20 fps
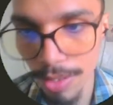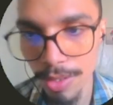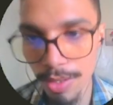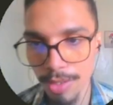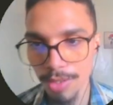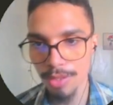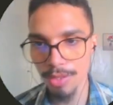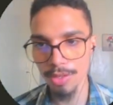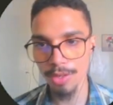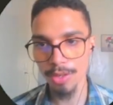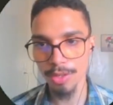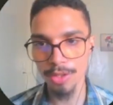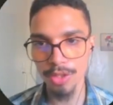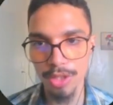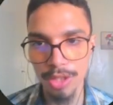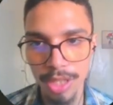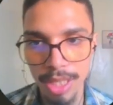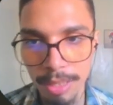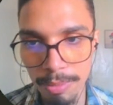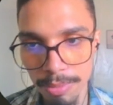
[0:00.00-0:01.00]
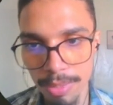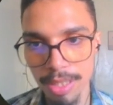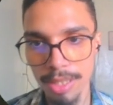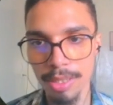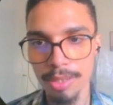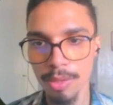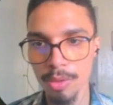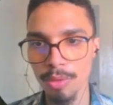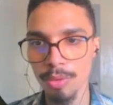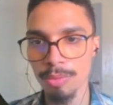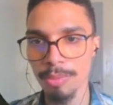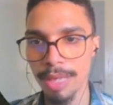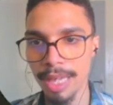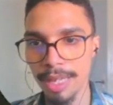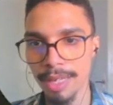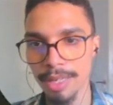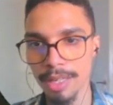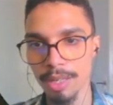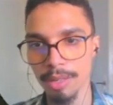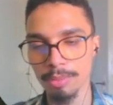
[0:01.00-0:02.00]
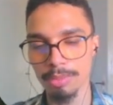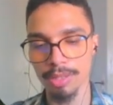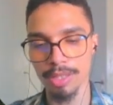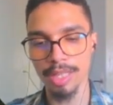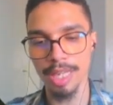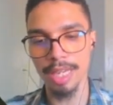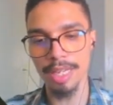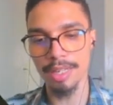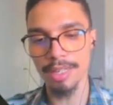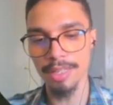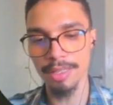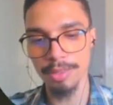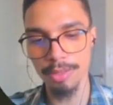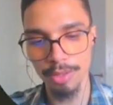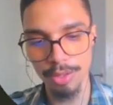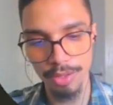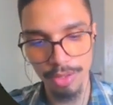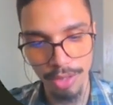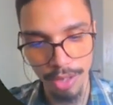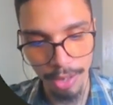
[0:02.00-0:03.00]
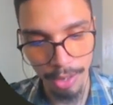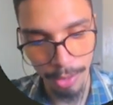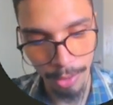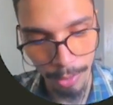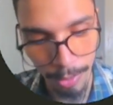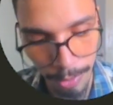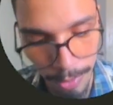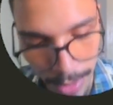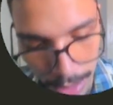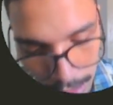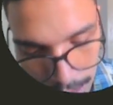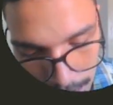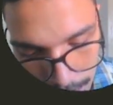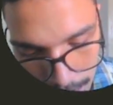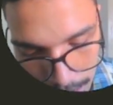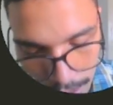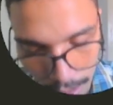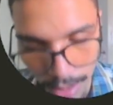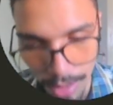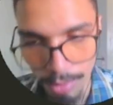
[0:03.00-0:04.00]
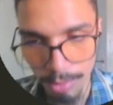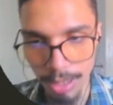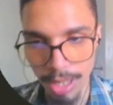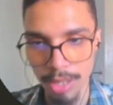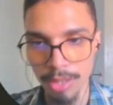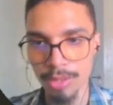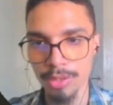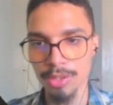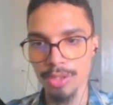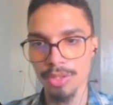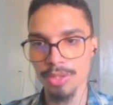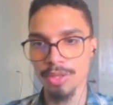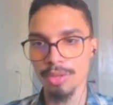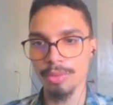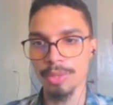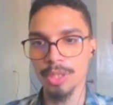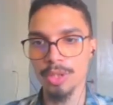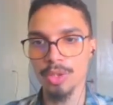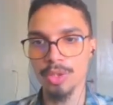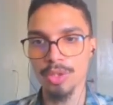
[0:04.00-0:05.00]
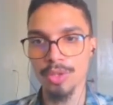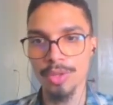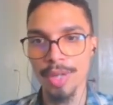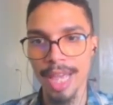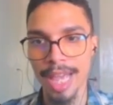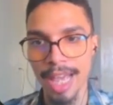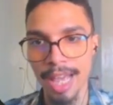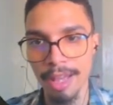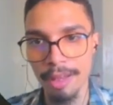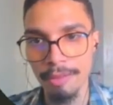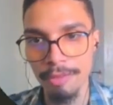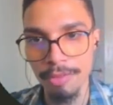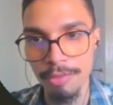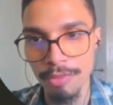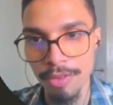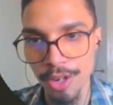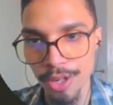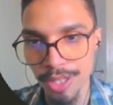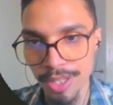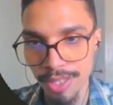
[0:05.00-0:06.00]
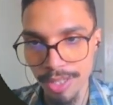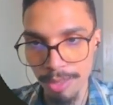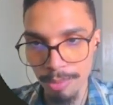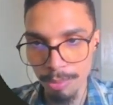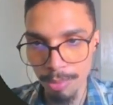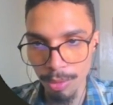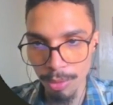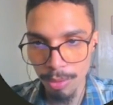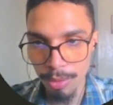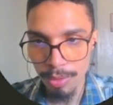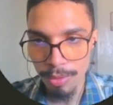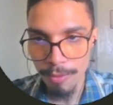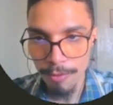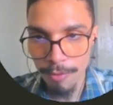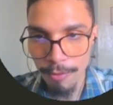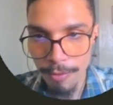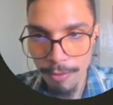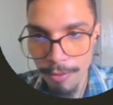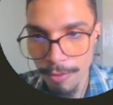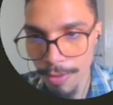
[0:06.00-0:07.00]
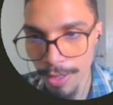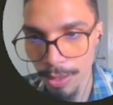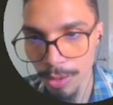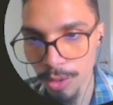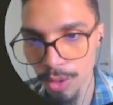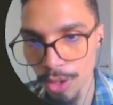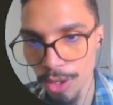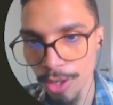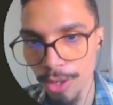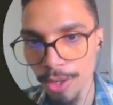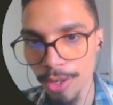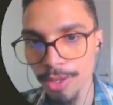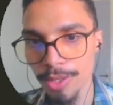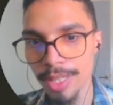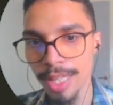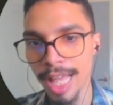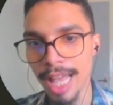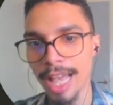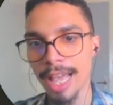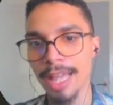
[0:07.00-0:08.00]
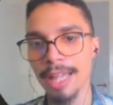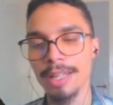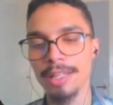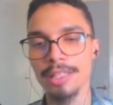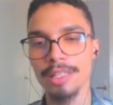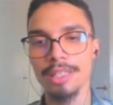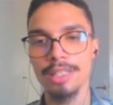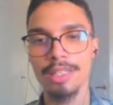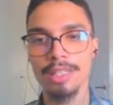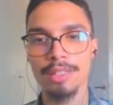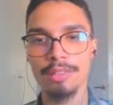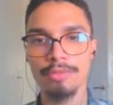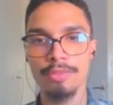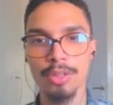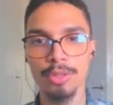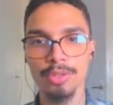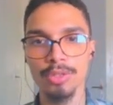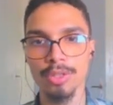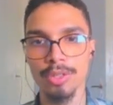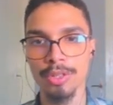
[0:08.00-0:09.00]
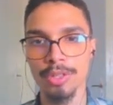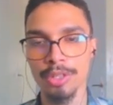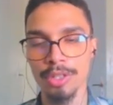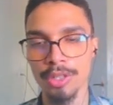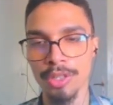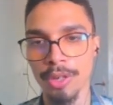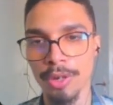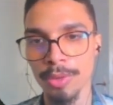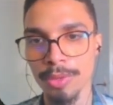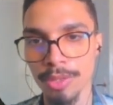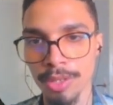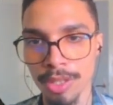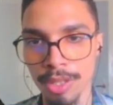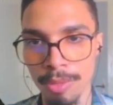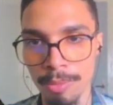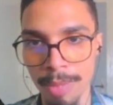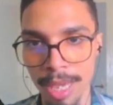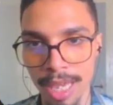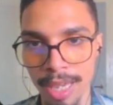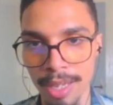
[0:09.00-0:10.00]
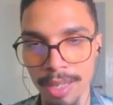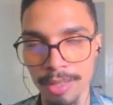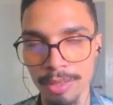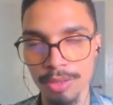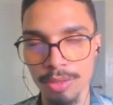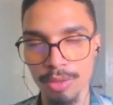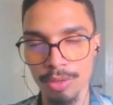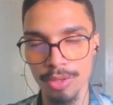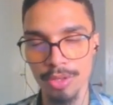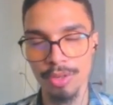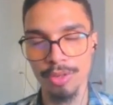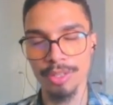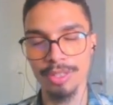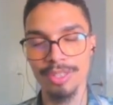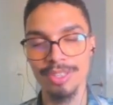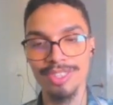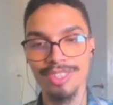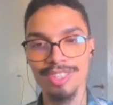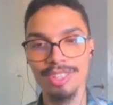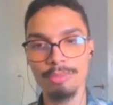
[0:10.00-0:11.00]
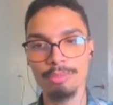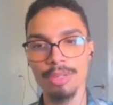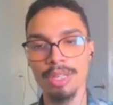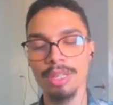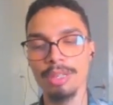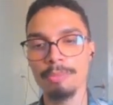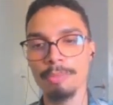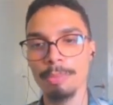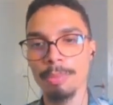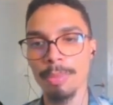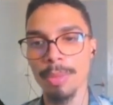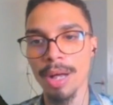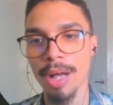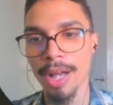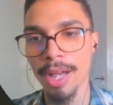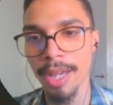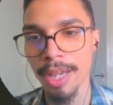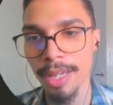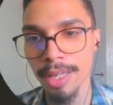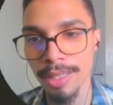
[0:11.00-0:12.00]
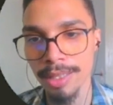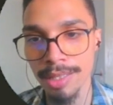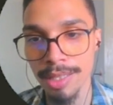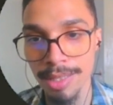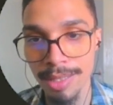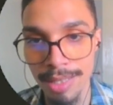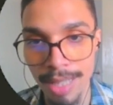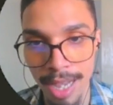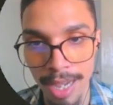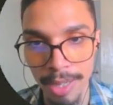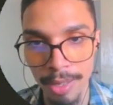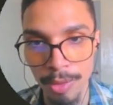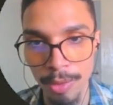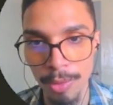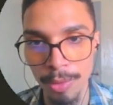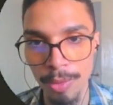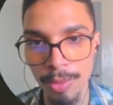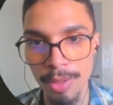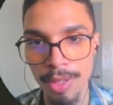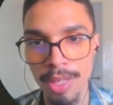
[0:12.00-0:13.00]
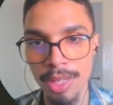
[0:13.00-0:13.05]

search can be a little bit complicated, so we are just going to have a very simple filter that filter the commands, or sorry, the snippet by the title